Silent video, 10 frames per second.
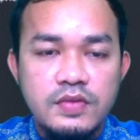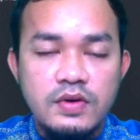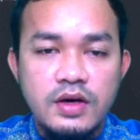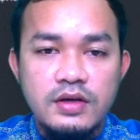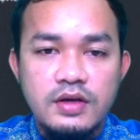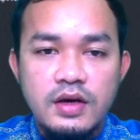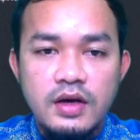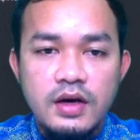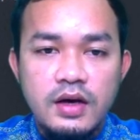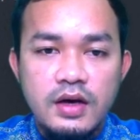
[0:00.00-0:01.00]
Okay,
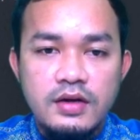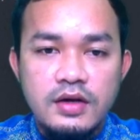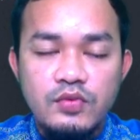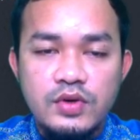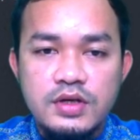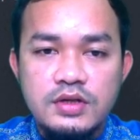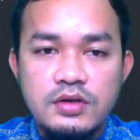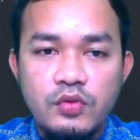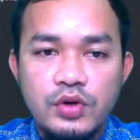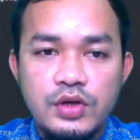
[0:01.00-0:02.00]
and then
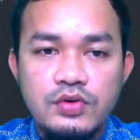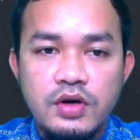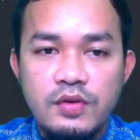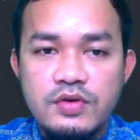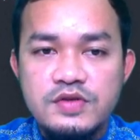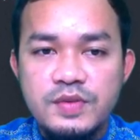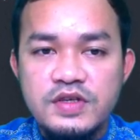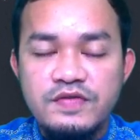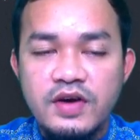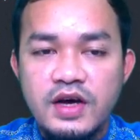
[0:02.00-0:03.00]
we do not
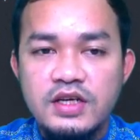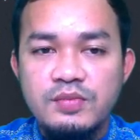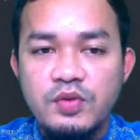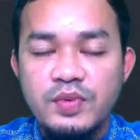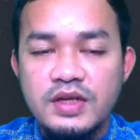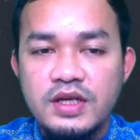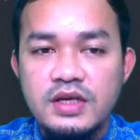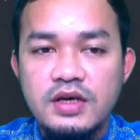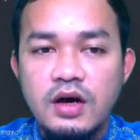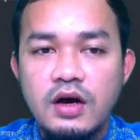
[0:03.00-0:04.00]
specify the
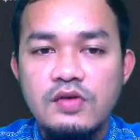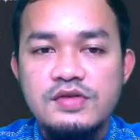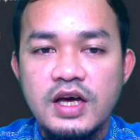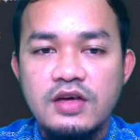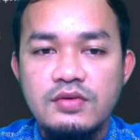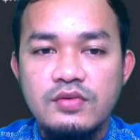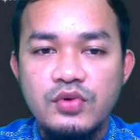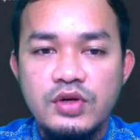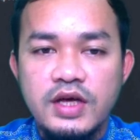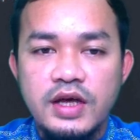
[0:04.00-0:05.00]
property outside,
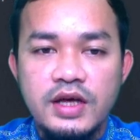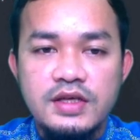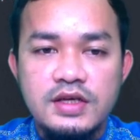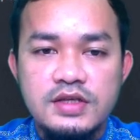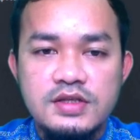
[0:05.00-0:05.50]
we direct